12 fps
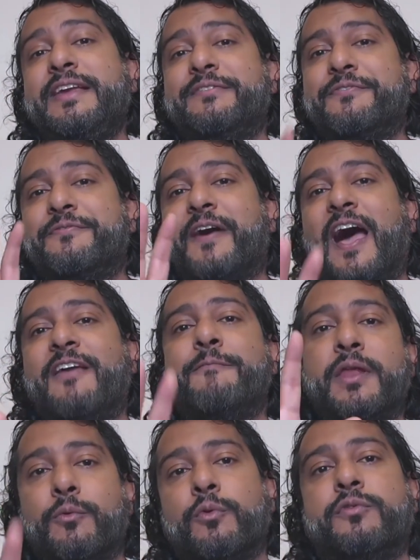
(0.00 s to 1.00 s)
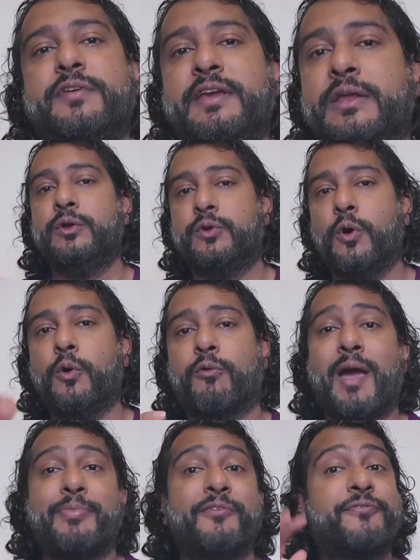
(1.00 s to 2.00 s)
5-minute routine, go
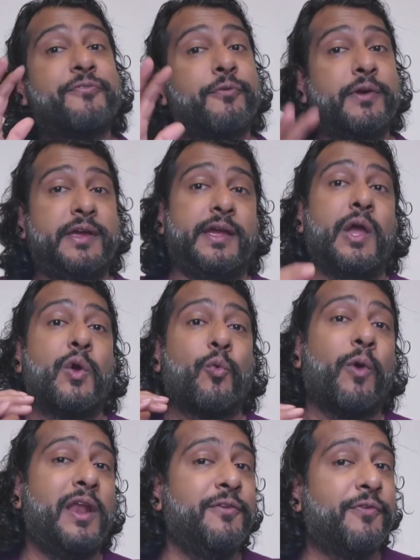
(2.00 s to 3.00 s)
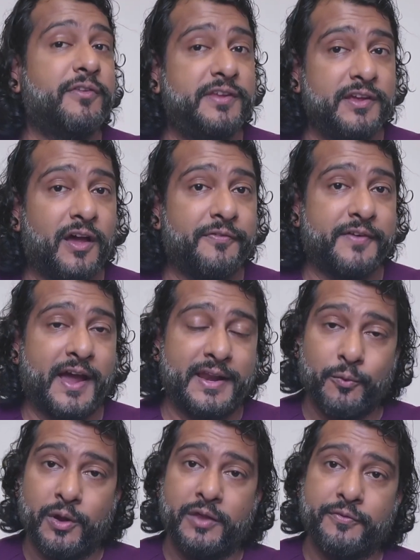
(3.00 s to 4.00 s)
grab the free Ready for Tee Off guide
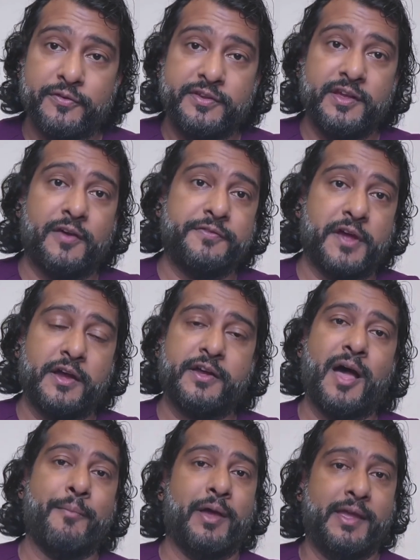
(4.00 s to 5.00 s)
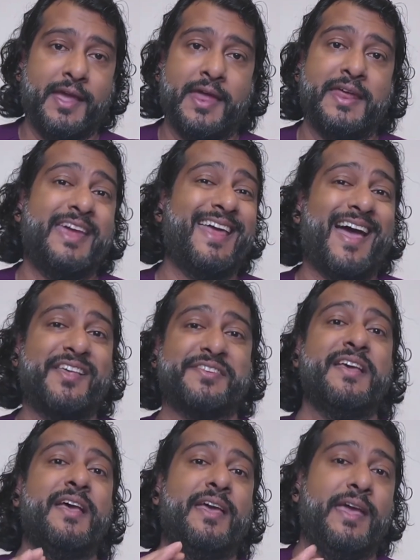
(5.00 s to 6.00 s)
at readyforteeoff.com. Again, it has
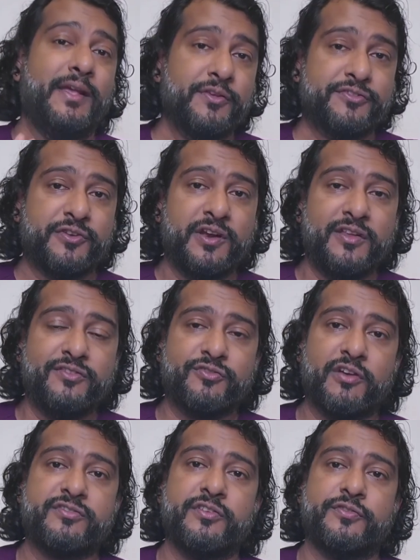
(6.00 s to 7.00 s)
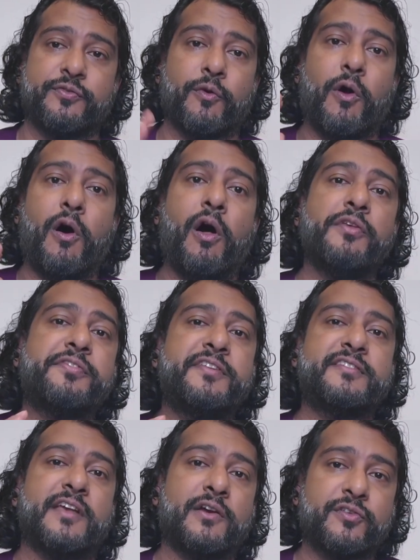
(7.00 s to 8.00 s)
illustrated instructions for all
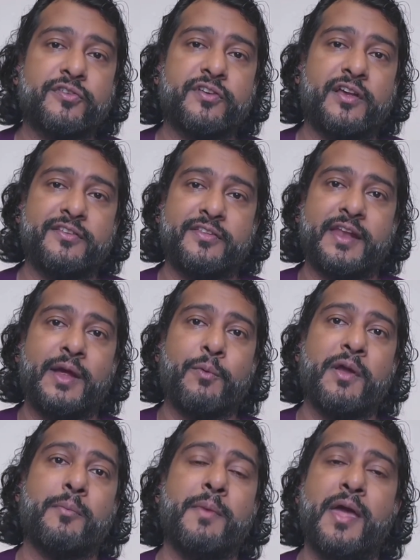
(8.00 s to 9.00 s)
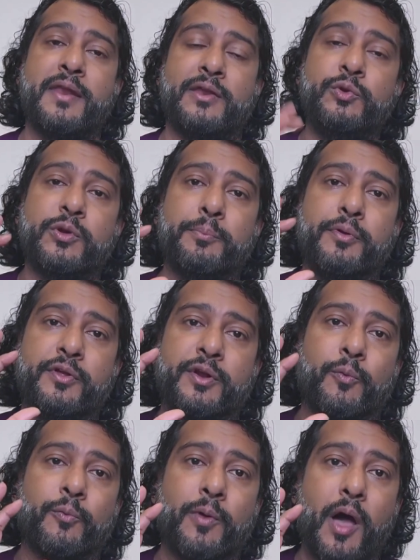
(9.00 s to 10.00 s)
6 exercises that I recommend, and you can pull it
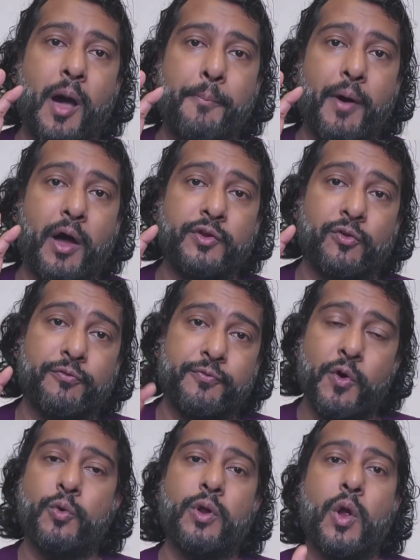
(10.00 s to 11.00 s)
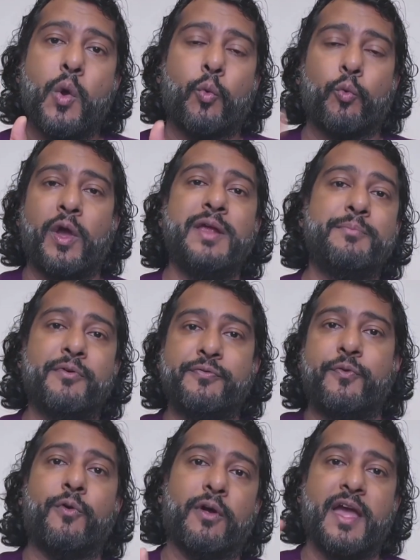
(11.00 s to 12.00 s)
up on your phone right
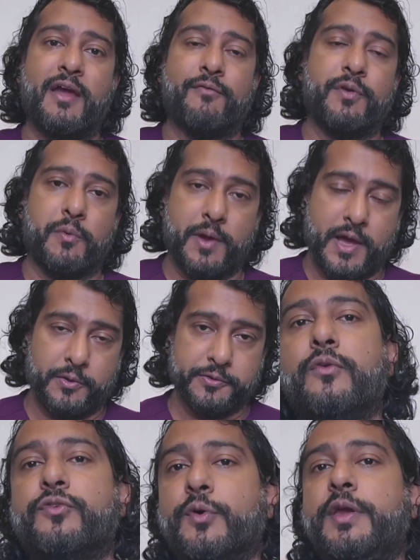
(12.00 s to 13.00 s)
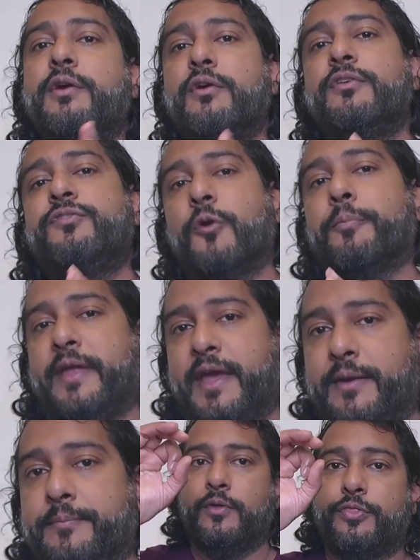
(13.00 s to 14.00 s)
before every round. So here is your
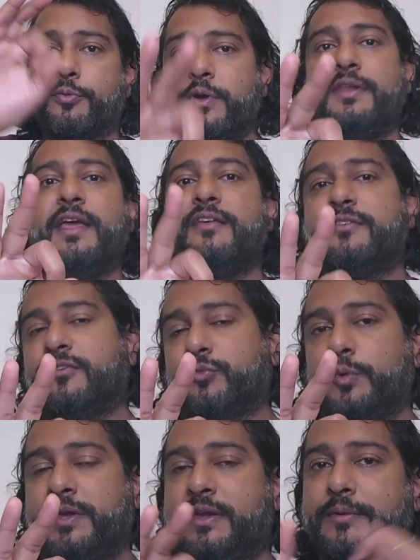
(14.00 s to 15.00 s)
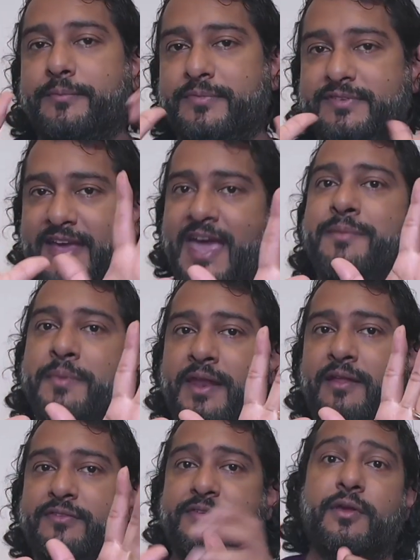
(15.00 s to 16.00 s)
plan. 3 days this week, 10
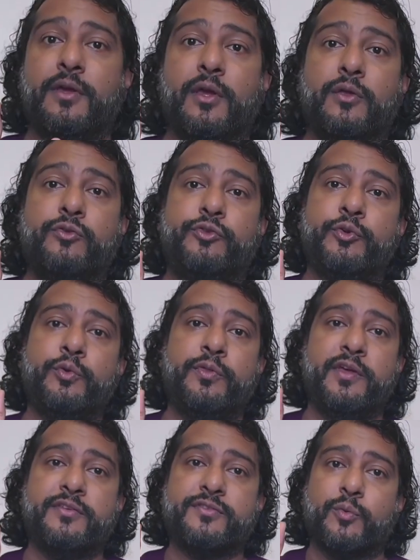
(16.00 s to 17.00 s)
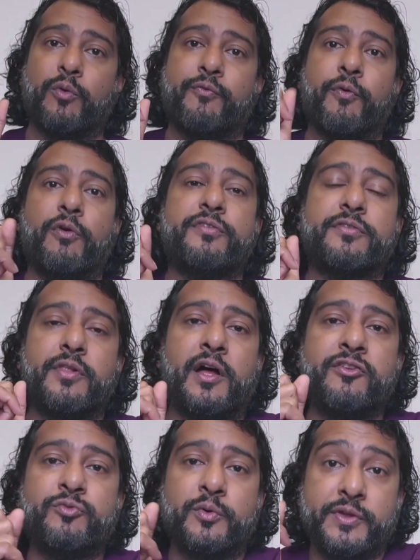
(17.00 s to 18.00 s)
minutes. Do this reverse
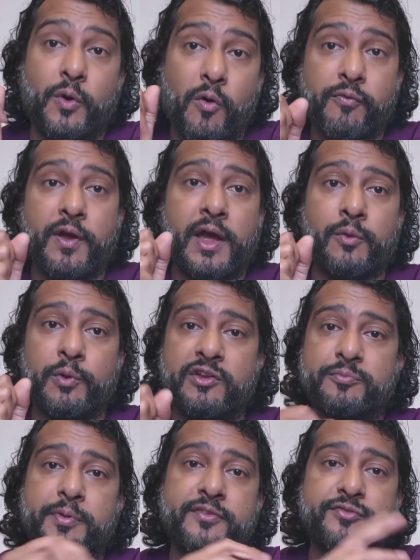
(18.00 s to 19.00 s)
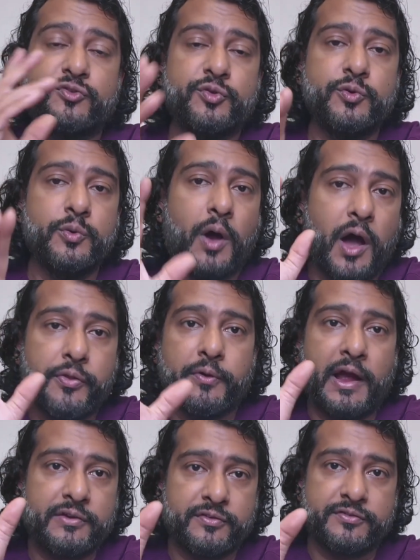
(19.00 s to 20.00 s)
lunge with the overhead reach plus 2
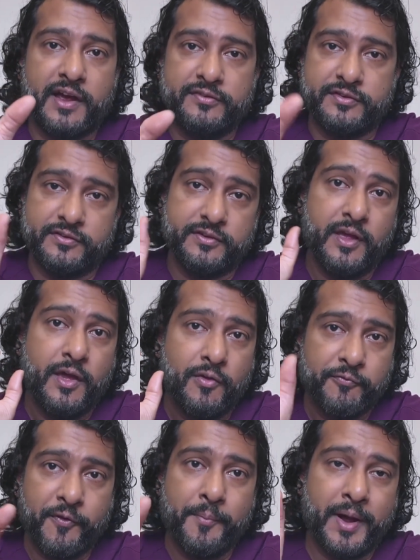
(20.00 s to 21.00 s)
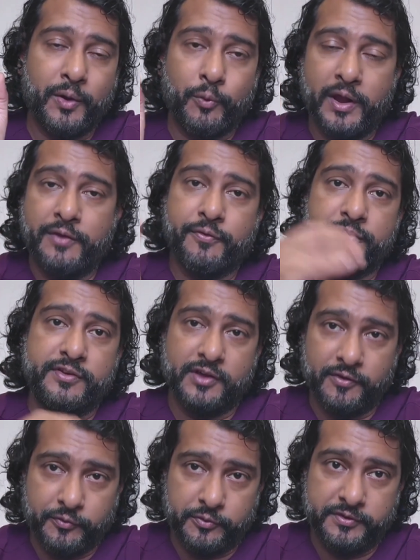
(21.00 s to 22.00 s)
other exercises from my Ready for Tee
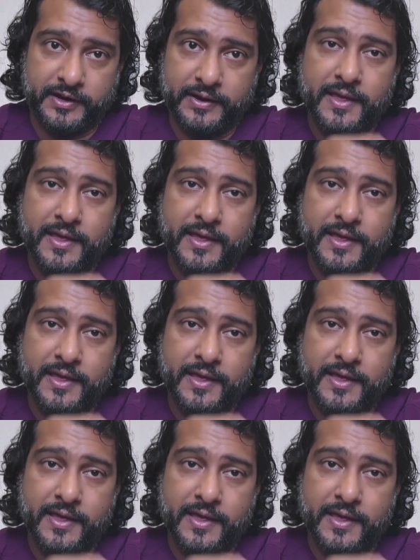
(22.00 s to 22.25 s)
Off routine.